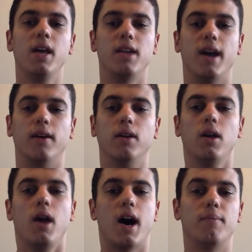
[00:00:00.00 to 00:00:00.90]
Now,
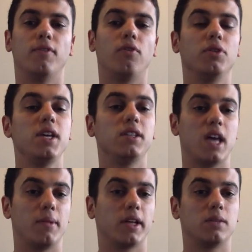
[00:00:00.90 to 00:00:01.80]
before the
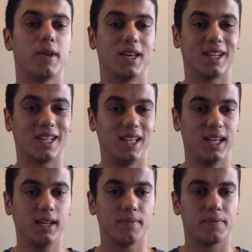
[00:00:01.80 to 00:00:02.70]
exam, I like to make it
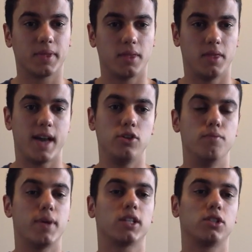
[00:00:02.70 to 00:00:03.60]
clear that you
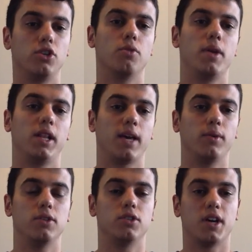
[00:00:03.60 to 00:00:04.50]
must know your meta
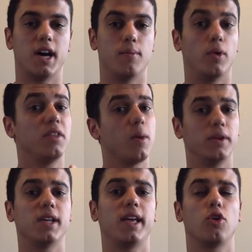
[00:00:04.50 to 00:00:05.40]
language. One thing I've
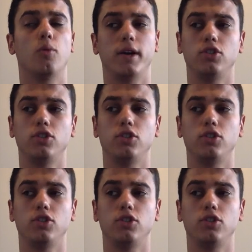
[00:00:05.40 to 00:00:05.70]
been telling all my